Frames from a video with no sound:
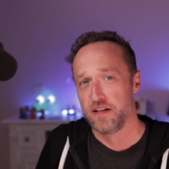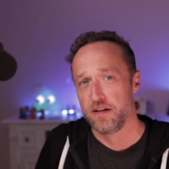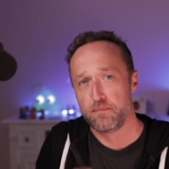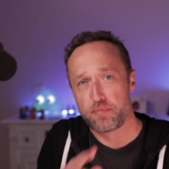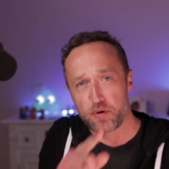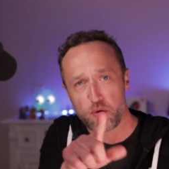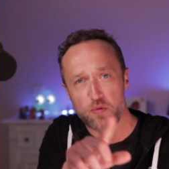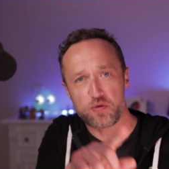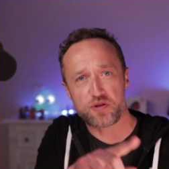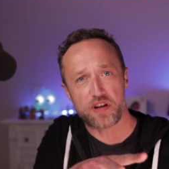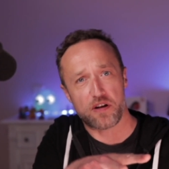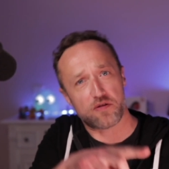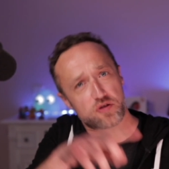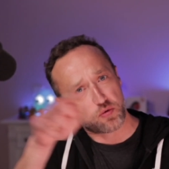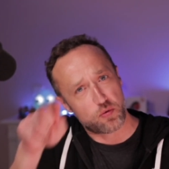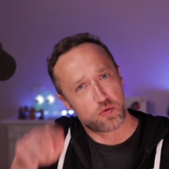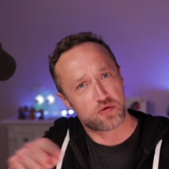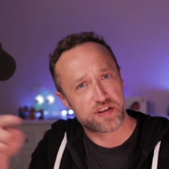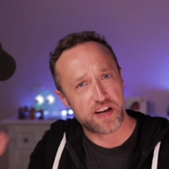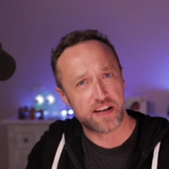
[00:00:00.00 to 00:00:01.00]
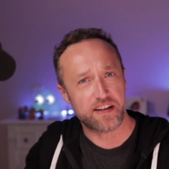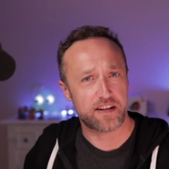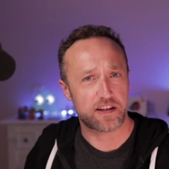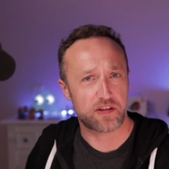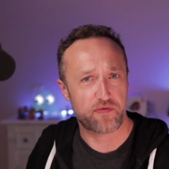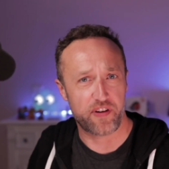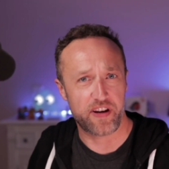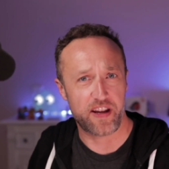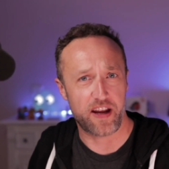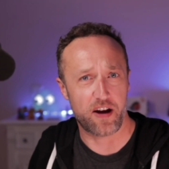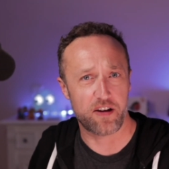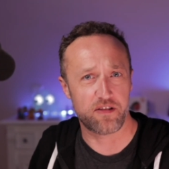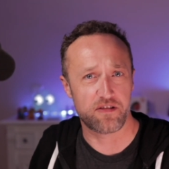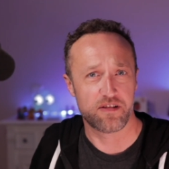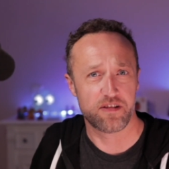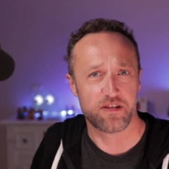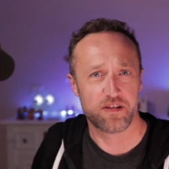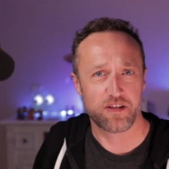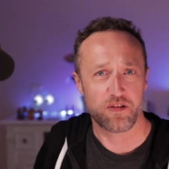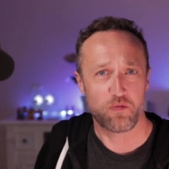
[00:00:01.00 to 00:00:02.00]
but also towards the end of this
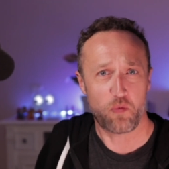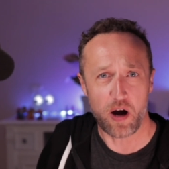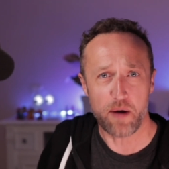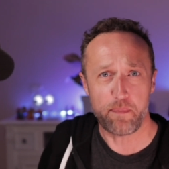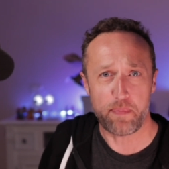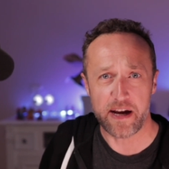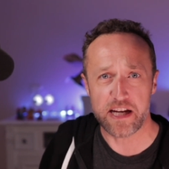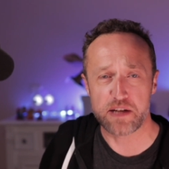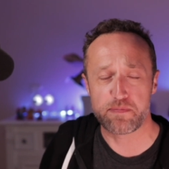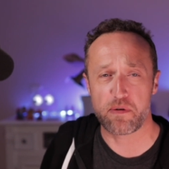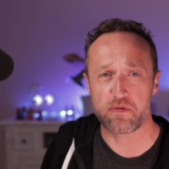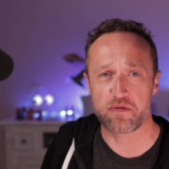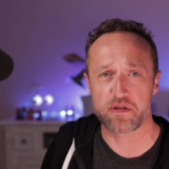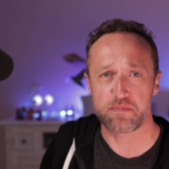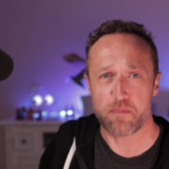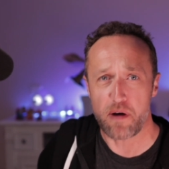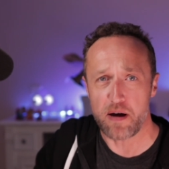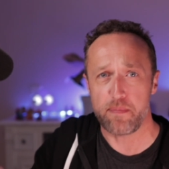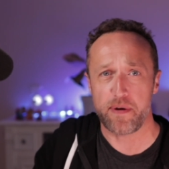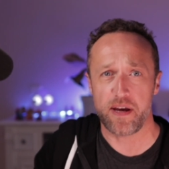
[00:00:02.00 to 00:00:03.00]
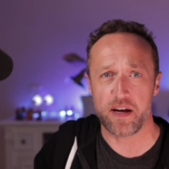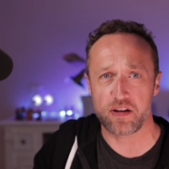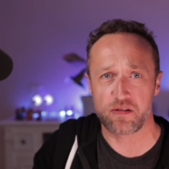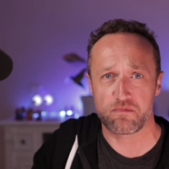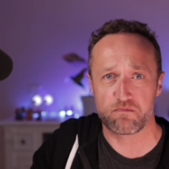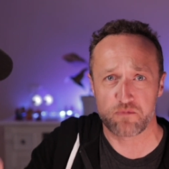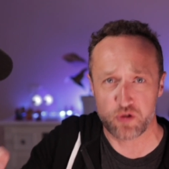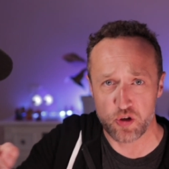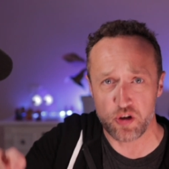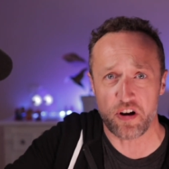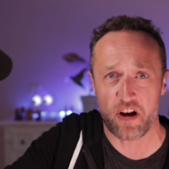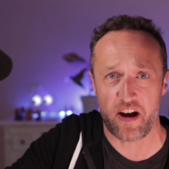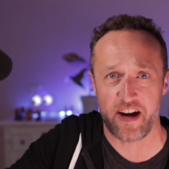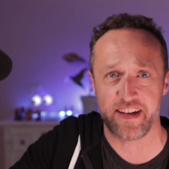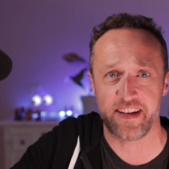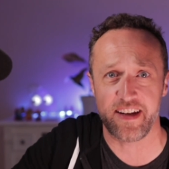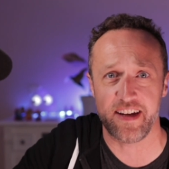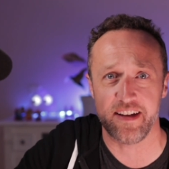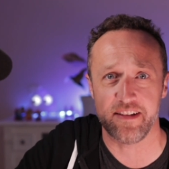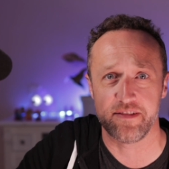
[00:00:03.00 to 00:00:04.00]
video, why page builders might be a good
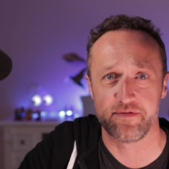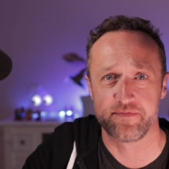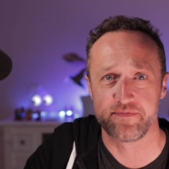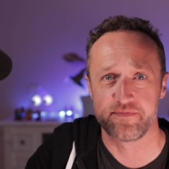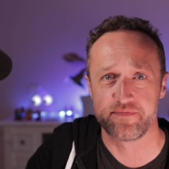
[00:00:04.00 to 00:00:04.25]
idea.